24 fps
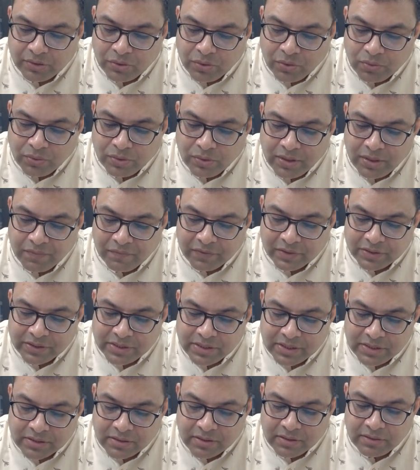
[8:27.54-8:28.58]
Know them,
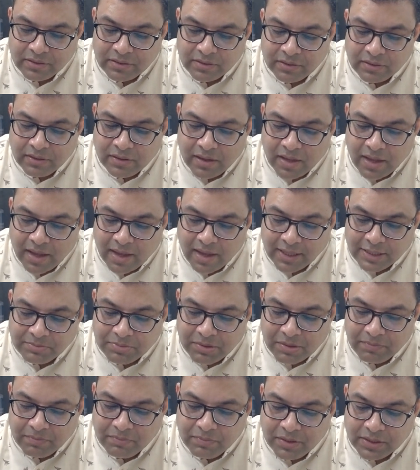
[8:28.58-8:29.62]
Vasistha, as
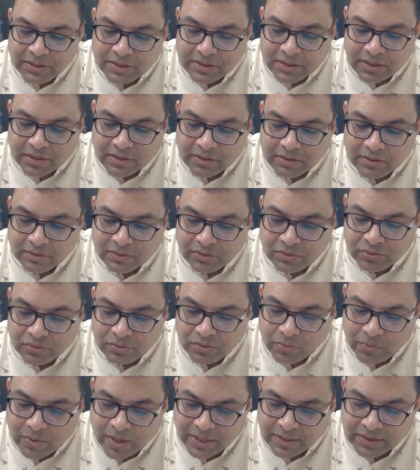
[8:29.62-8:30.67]
Brahma and Sakka
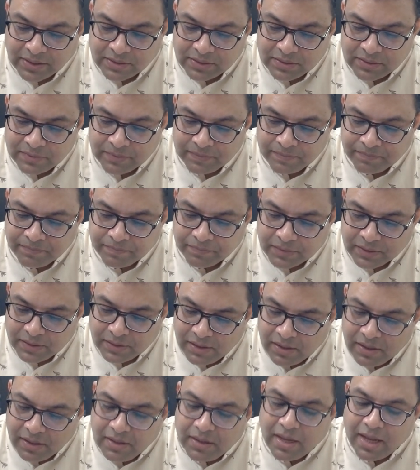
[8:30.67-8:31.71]
to the wise.
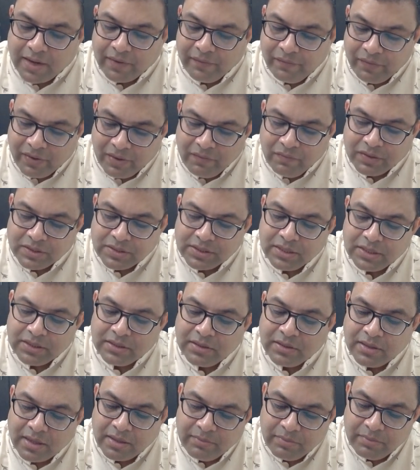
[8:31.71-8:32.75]
And when
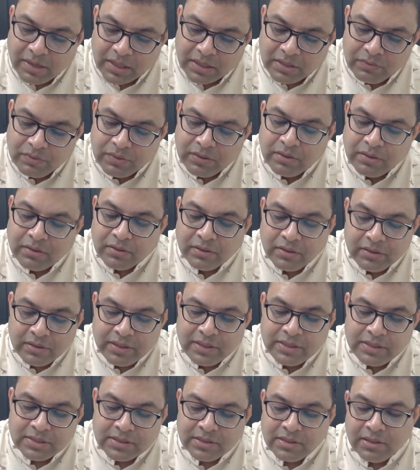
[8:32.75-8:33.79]
Vasistha and Bhardava
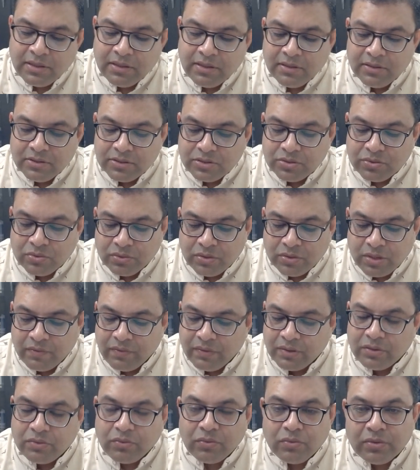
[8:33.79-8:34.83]
heard this, so they
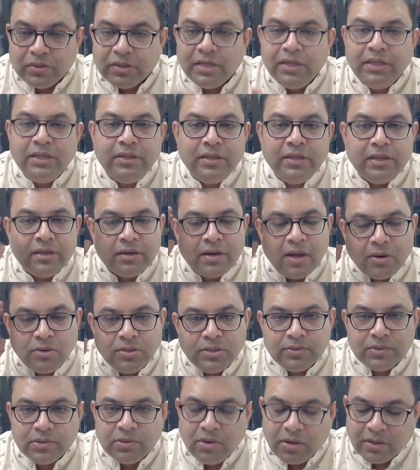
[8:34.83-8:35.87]
were totally, their
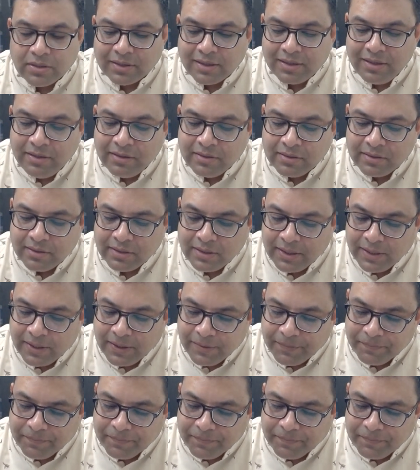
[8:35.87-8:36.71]
doubts were got cleared,